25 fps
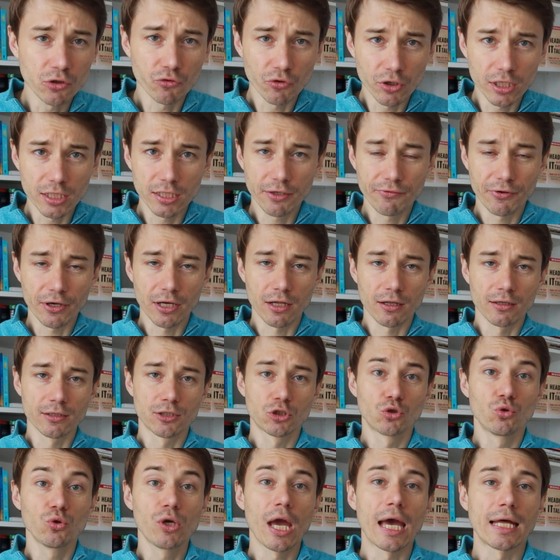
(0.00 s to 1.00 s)
really
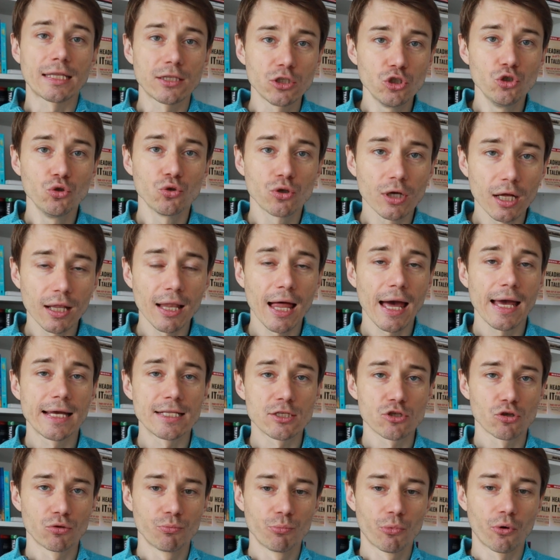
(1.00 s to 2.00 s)
difficult to get new
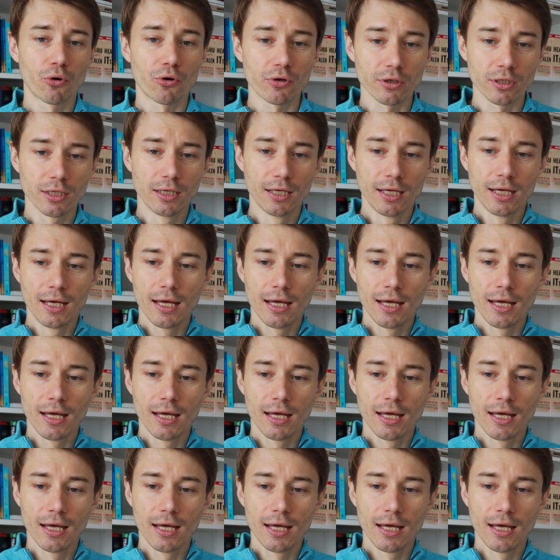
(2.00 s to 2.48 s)
clients on board.